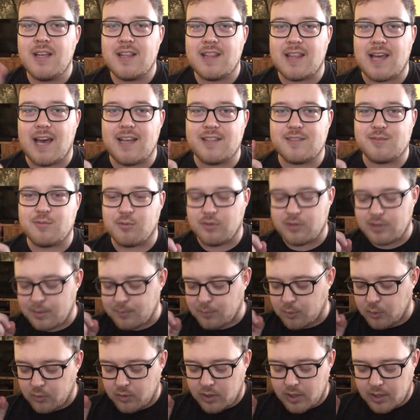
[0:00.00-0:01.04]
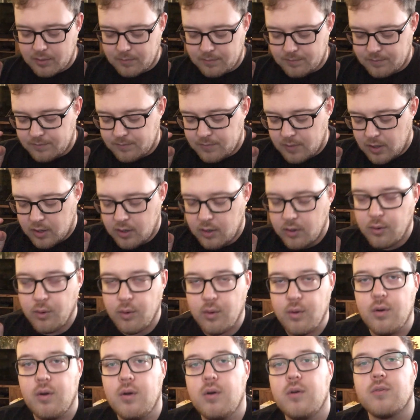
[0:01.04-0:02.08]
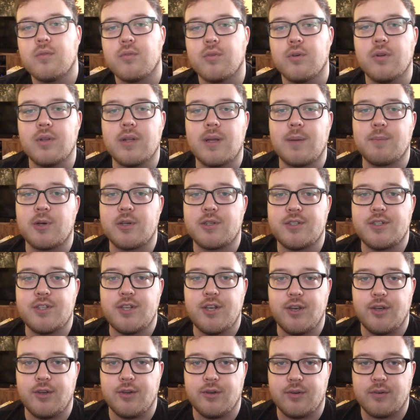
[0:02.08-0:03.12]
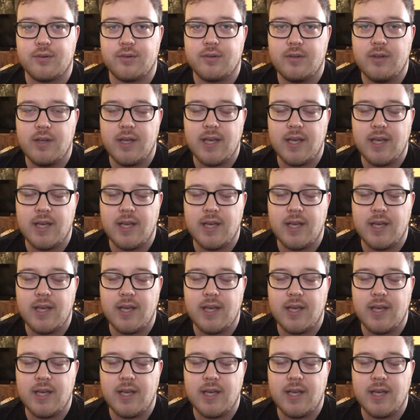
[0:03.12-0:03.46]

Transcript: that's rule number 1. Rule number 2